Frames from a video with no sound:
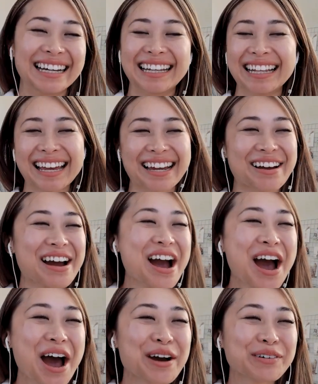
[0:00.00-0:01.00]
like
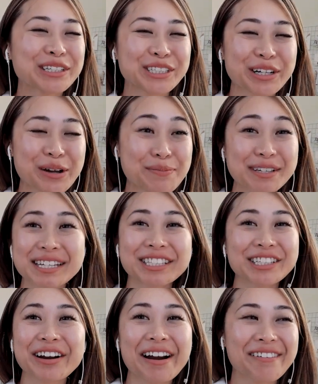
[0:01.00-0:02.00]
I, I wish you're able to
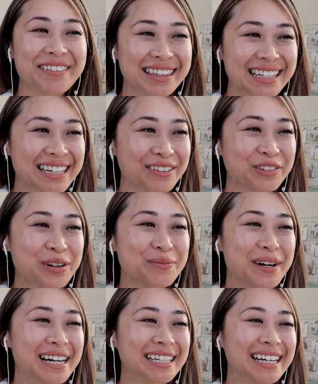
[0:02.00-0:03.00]
share everything in one
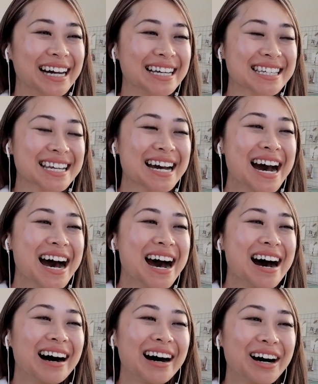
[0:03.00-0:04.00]
podcast.
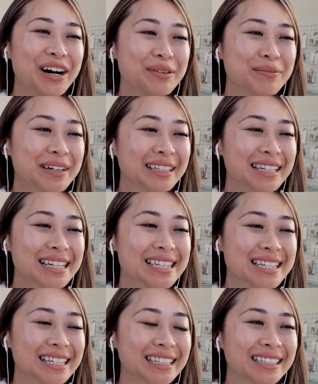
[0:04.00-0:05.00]
Um,
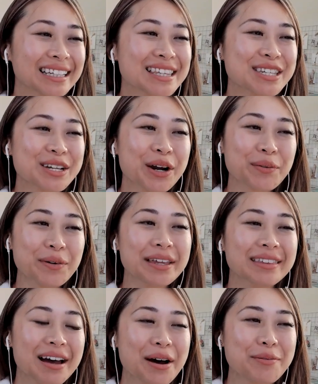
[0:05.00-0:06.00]
let's let's start with
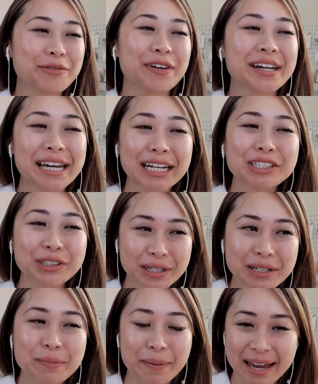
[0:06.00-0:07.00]
um, financial
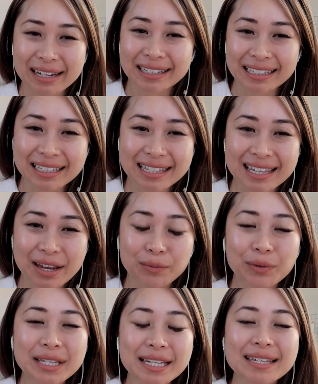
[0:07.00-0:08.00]
independence. Like
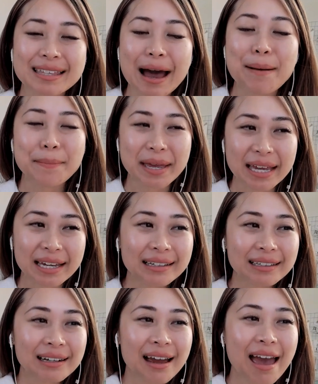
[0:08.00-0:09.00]
what does that
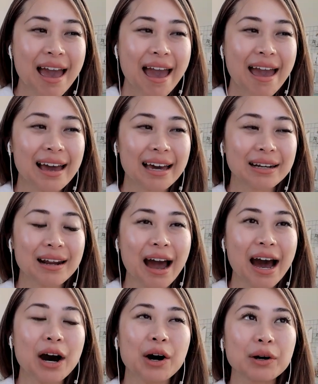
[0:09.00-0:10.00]
mean? And
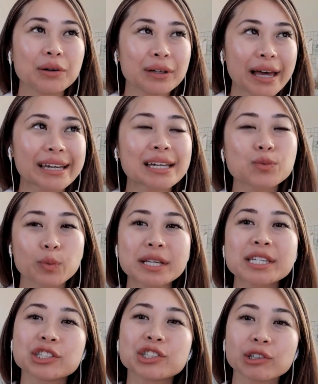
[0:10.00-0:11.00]
how I guess what
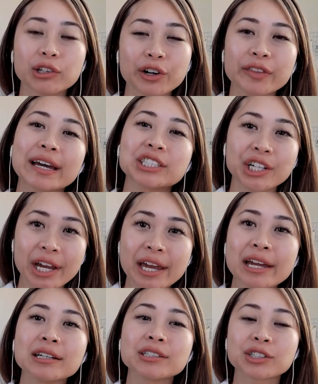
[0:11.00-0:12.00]
did you learn that
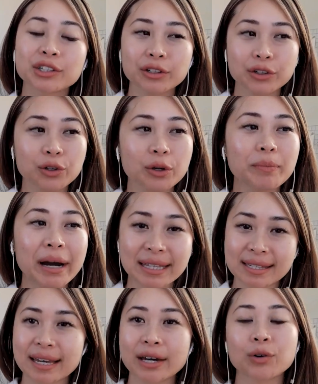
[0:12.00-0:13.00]
changed your
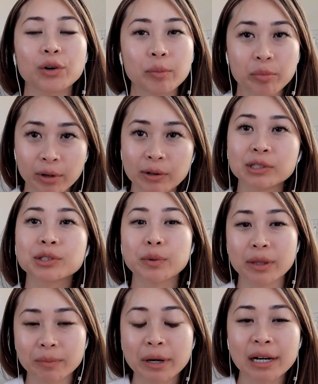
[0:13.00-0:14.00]
mindset or approach
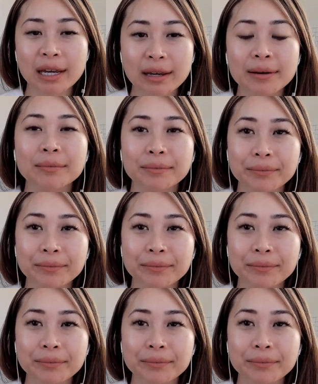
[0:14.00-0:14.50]
with money?